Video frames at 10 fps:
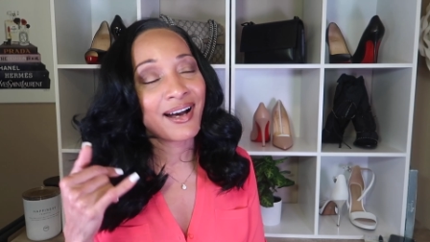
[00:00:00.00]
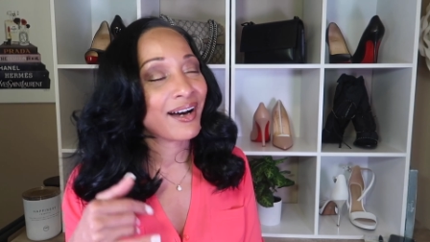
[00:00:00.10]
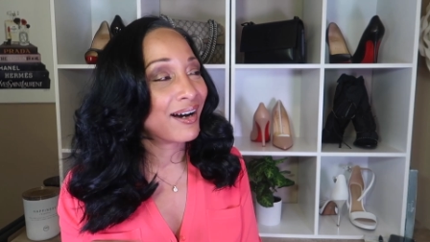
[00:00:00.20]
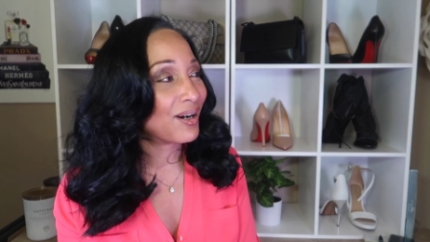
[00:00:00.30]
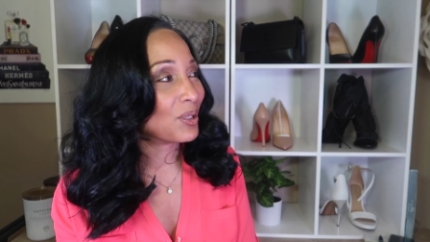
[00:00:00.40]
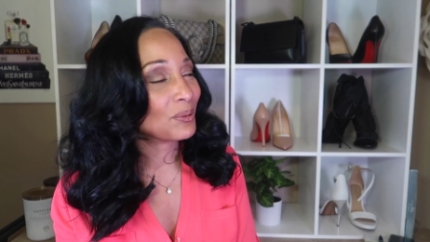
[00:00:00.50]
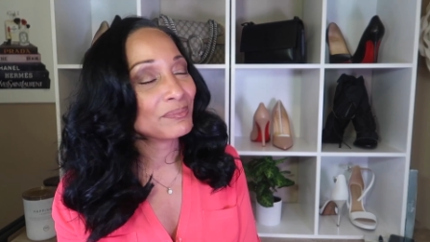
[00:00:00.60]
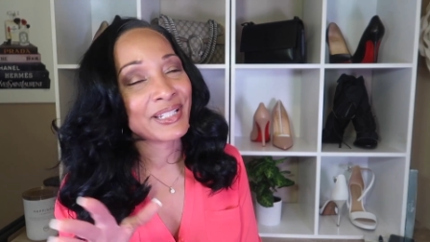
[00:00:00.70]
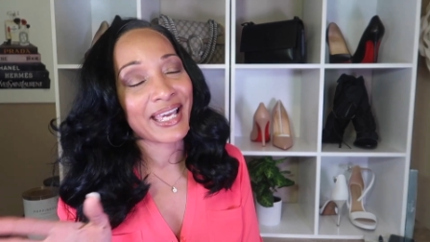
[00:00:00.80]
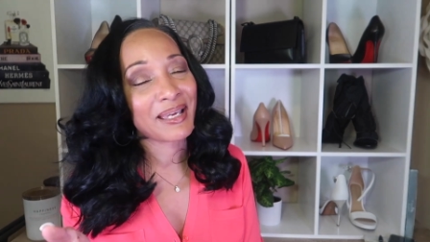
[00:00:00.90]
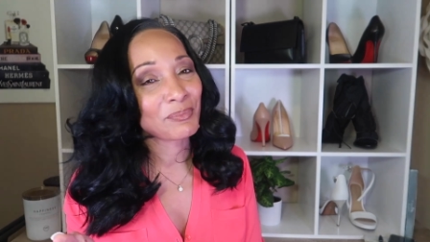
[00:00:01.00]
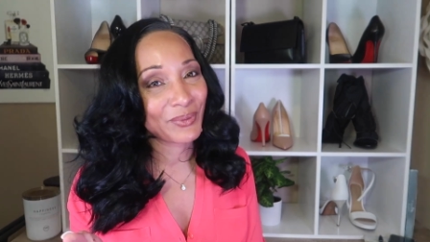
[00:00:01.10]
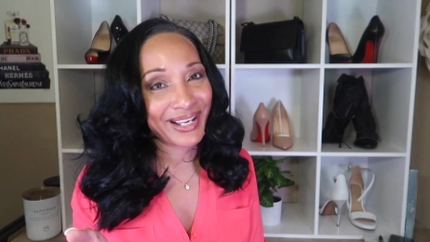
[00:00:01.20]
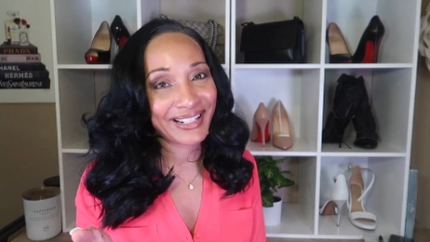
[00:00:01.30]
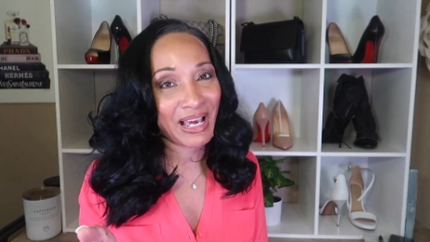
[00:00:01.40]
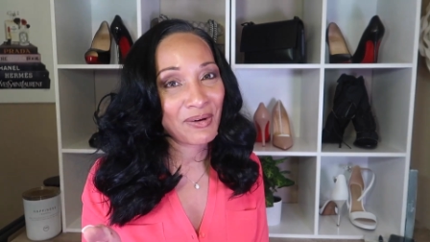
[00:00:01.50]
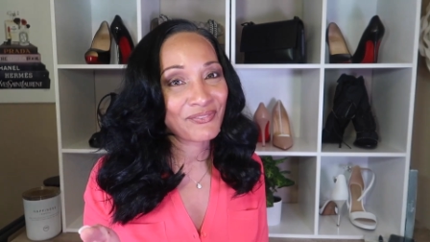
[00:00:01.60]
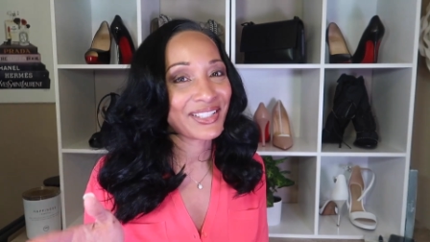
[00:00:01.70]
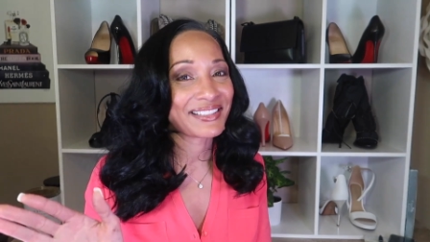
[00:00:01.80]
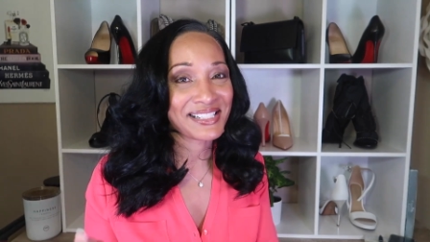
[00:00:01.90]
on name brand
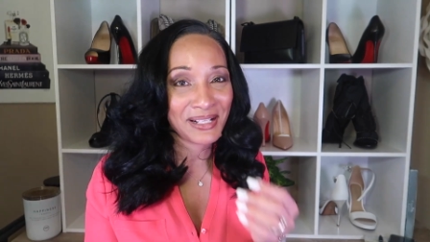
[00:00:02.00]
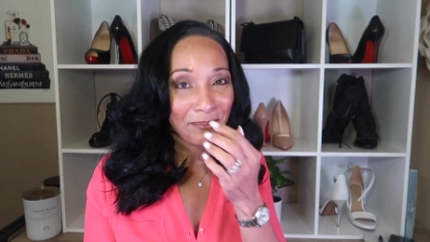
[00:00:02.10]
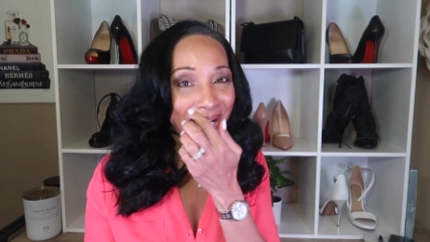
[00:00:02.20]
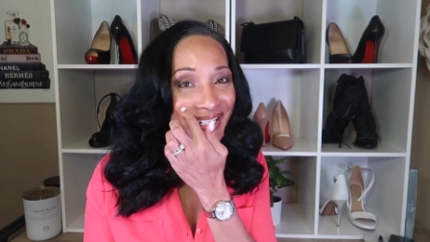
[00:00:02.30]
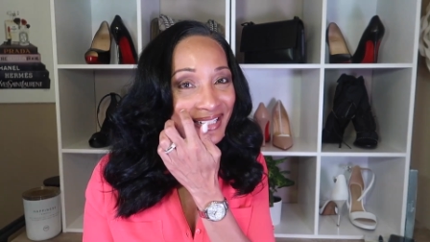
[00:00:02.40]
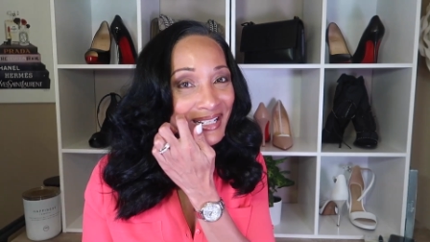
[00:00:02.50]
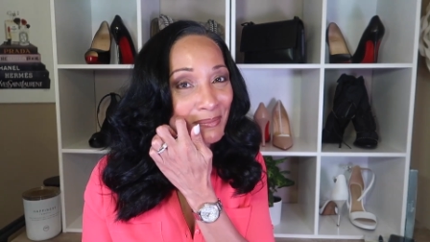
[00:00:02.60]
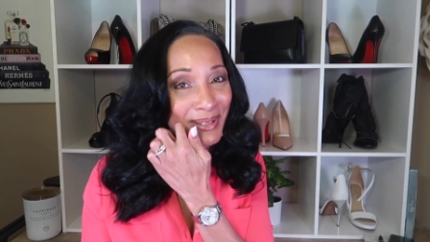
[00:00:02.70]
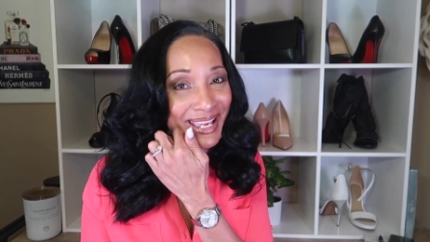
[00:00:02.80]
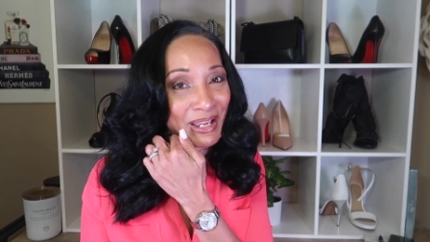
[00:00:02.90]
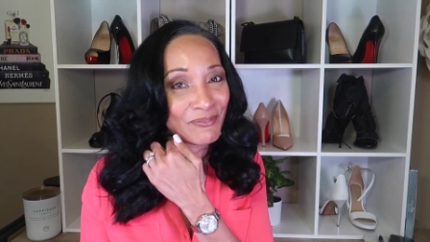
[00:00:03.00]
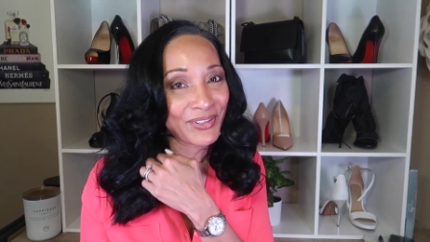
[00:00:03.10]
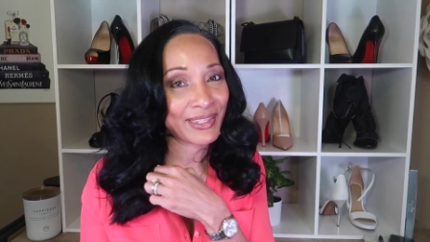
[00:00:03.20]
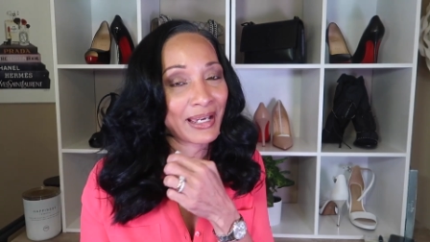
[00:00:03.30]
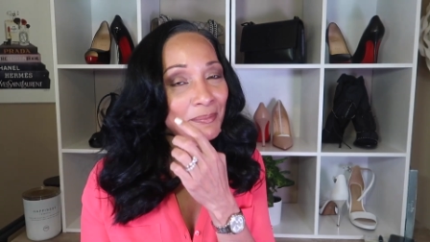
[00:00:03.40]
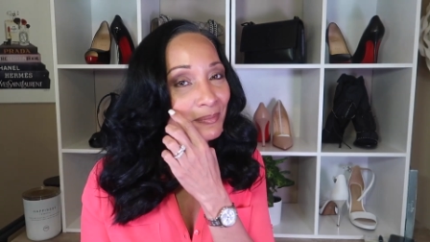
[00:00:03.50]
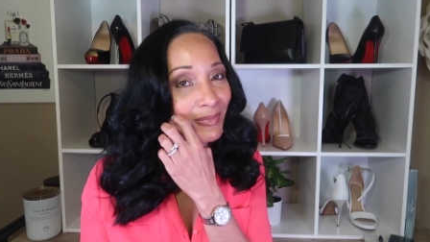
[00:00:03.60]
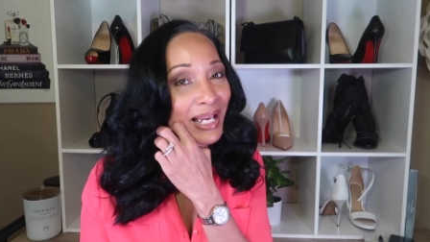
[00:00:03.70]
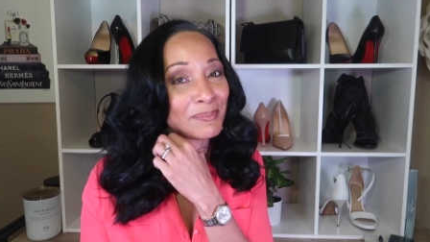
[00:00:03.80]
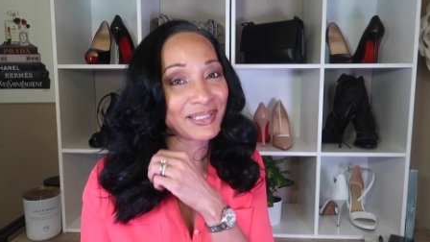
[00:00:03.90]
outfit that somebody then made for them,
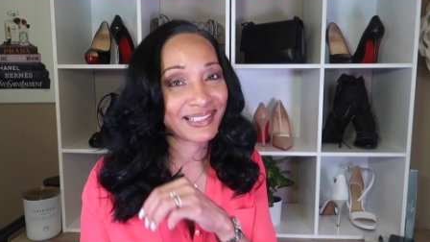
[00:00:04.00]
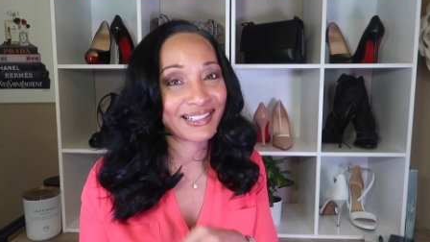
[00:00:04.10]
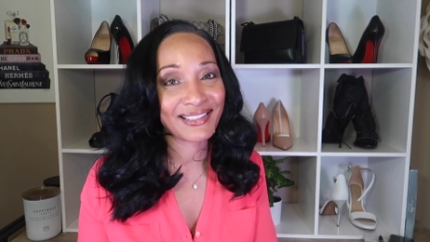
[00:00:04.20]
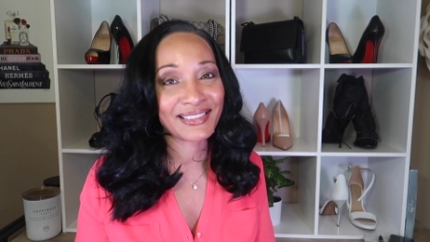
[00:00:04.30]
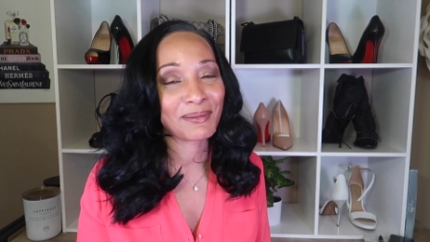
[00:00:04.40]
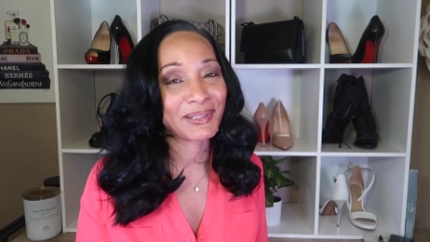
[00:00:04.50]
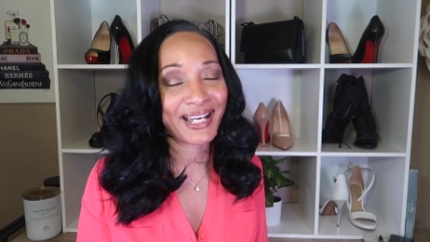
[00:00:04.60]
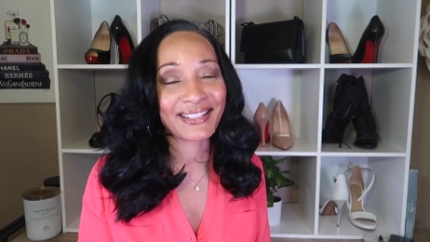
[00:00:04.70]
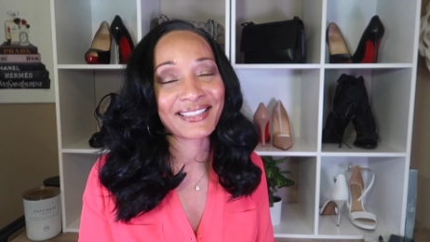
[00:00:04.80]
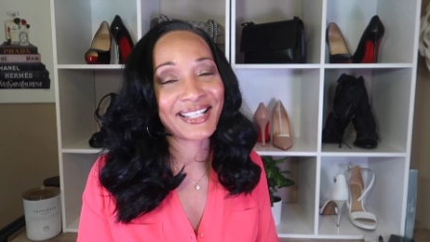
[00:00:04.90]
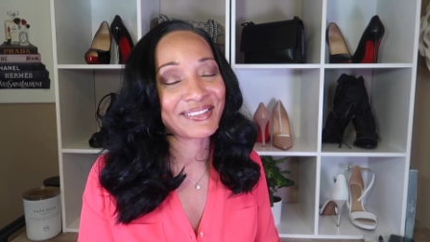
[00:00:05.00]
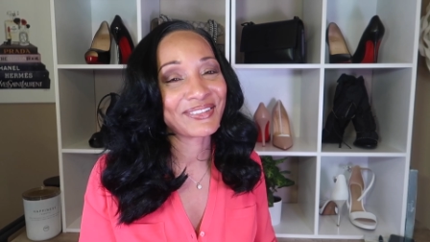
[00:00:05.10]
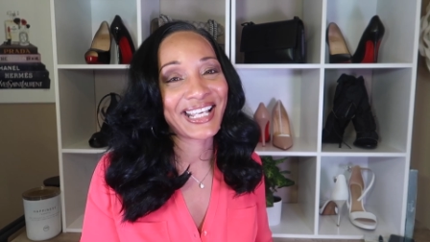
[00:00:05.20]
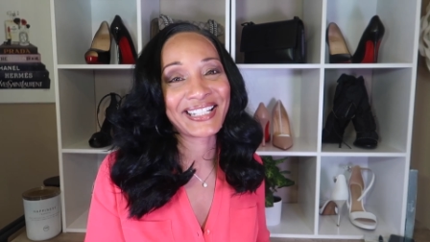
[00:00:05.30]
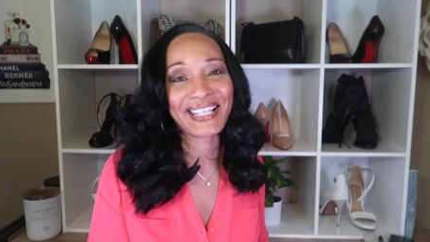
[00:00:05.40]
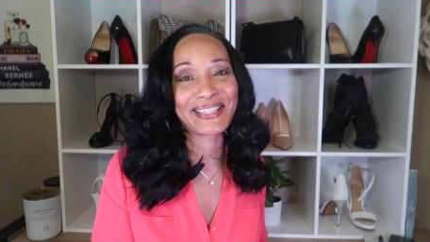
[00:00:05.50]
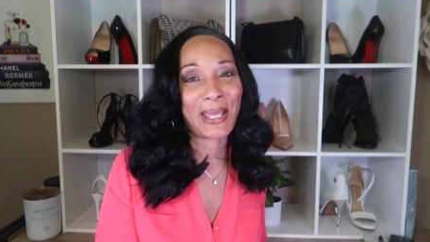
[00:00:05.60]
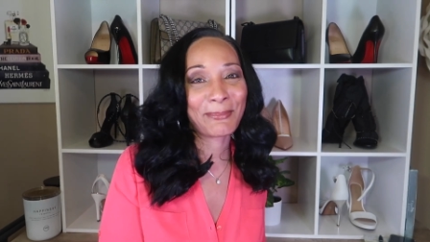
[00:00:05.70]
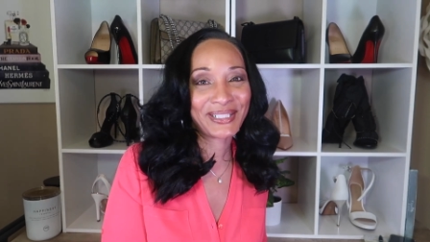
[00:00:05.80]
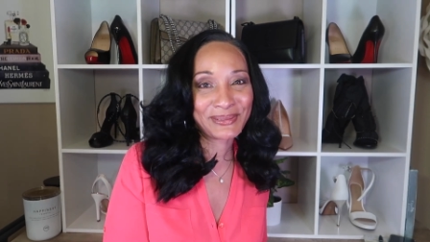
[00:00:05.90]
I'm looking at them like they know they need
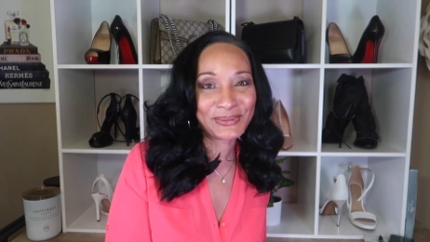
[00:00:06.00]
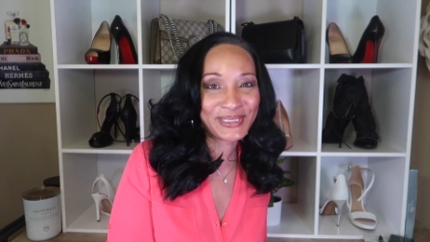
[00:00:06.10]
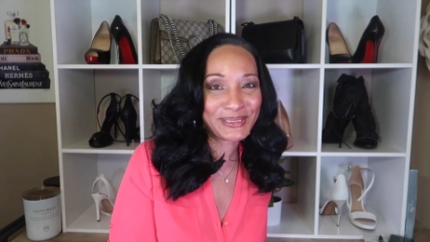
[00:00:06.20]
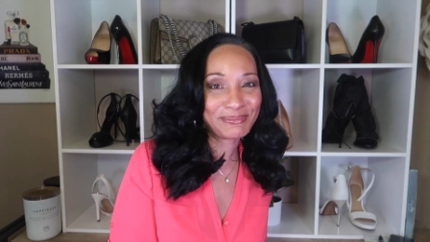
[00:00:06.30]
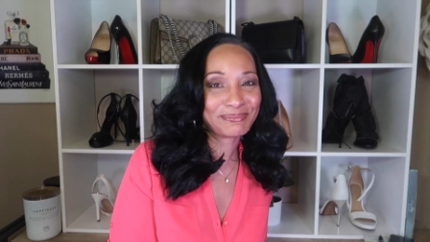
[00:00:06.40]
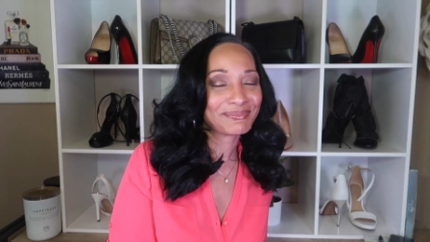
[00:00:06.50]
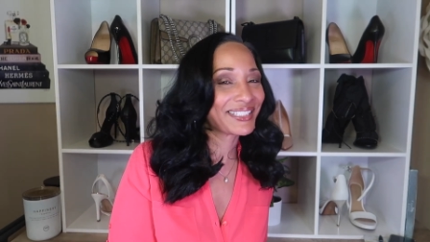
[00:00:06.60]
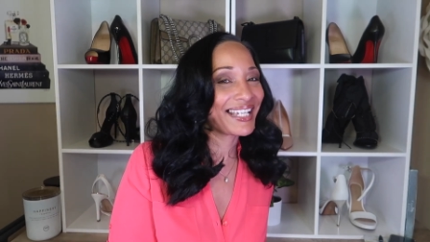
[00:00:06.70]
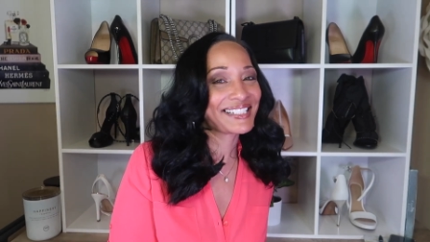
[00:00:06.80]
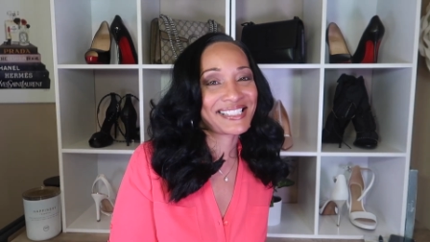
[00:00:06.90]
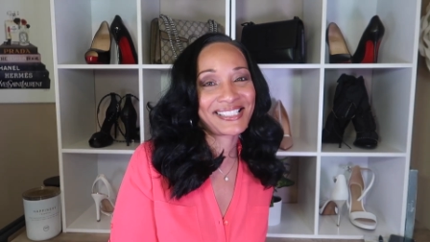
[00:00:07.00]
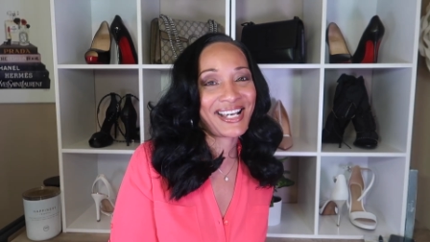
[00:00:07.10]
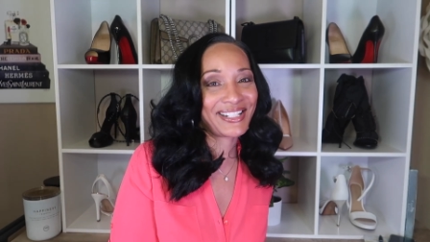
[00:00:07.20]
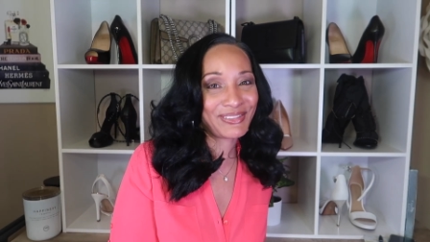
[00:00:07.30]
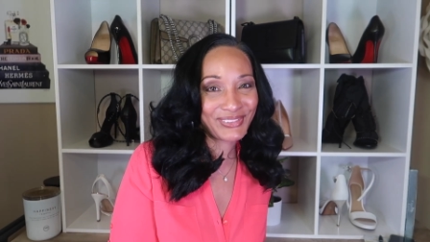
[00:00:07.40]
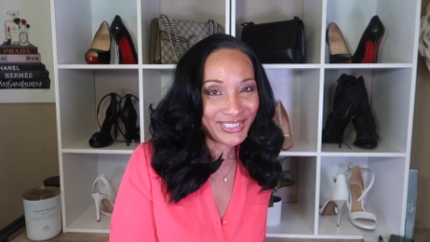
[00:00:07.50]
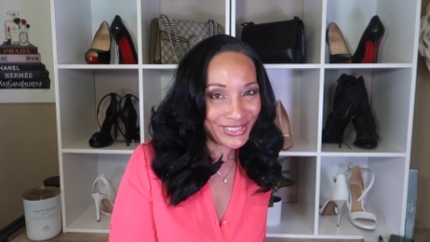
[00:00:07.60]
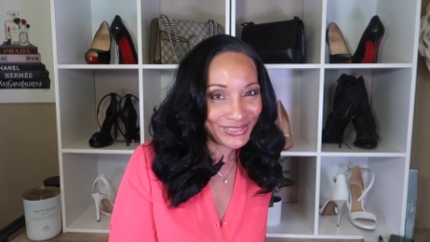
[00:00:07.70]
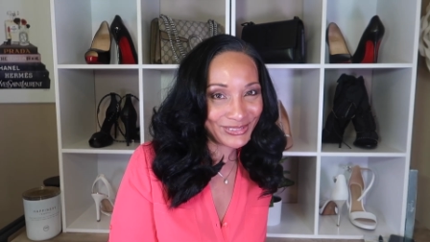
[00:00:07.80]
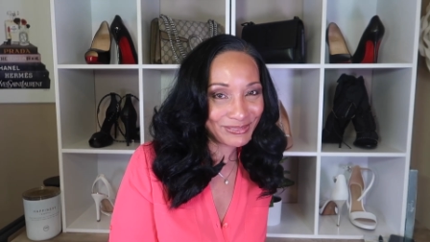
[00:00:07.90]
they butt whoop. That is not even
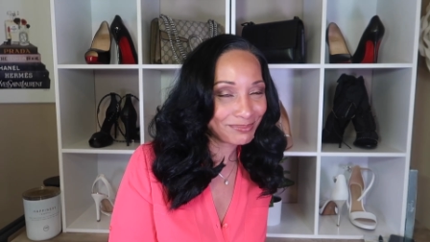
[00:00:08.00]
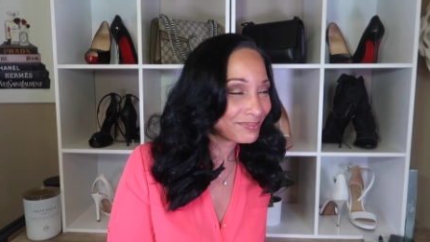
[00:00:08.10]
cute.